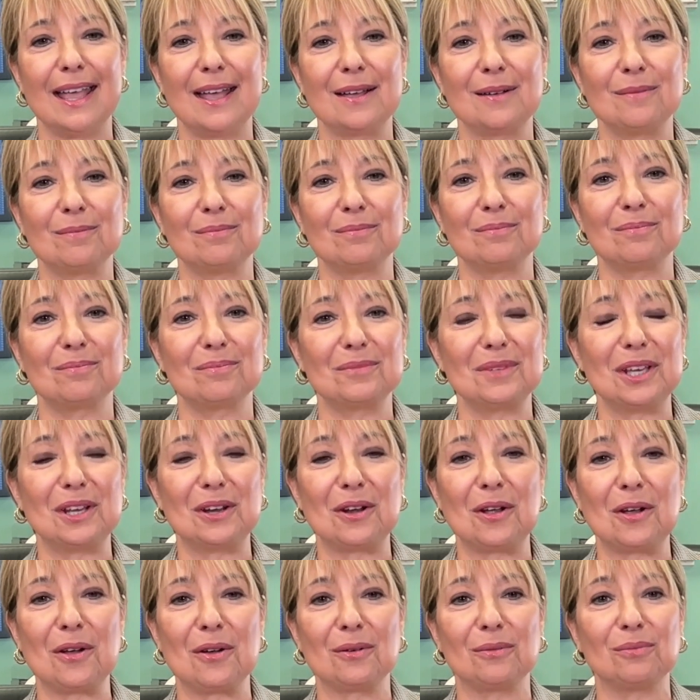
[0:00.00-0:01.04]
am, you
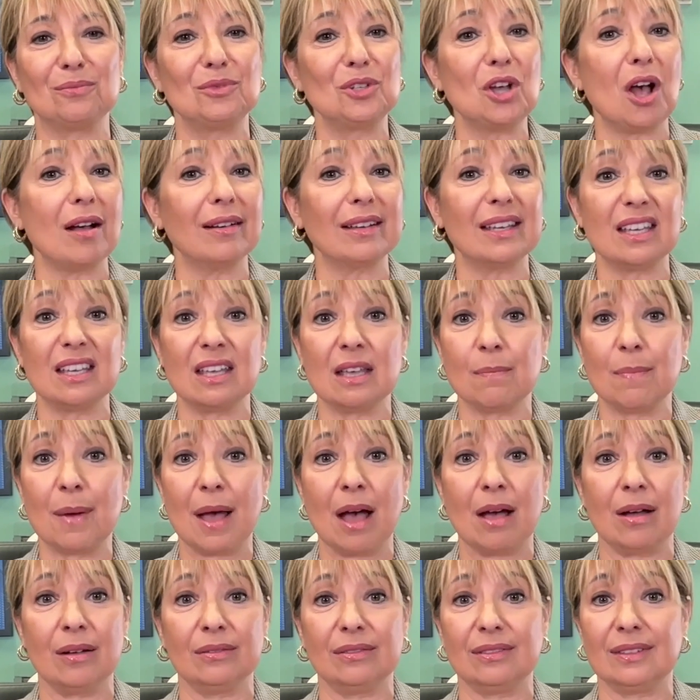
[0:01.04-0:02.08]
know, talking
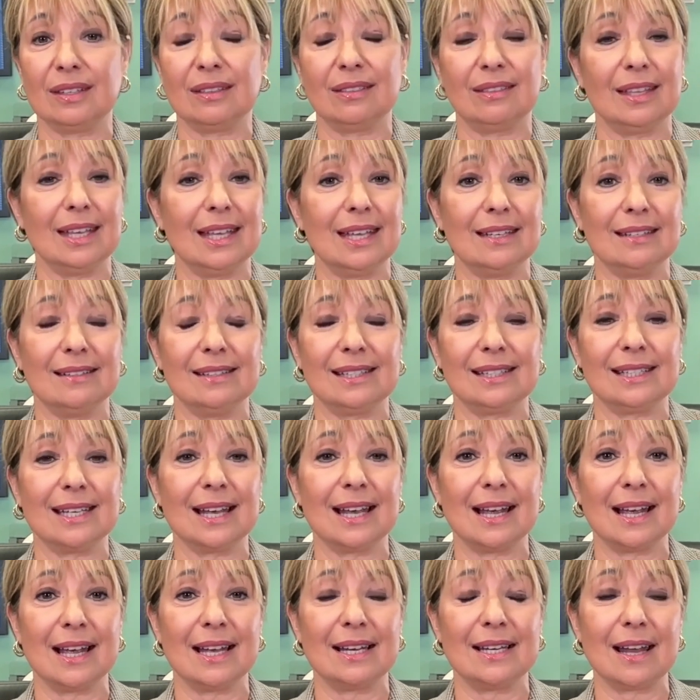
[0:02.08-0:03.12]
about the things
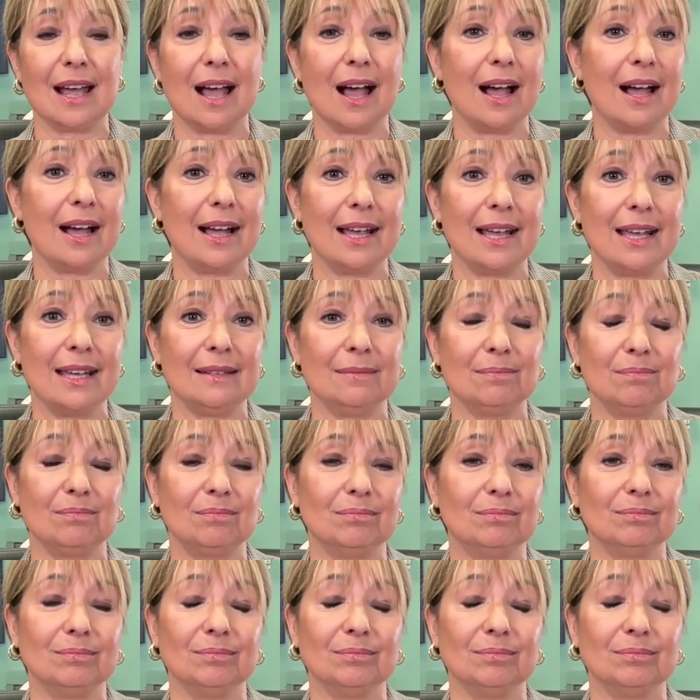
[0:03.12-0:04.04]
that I'm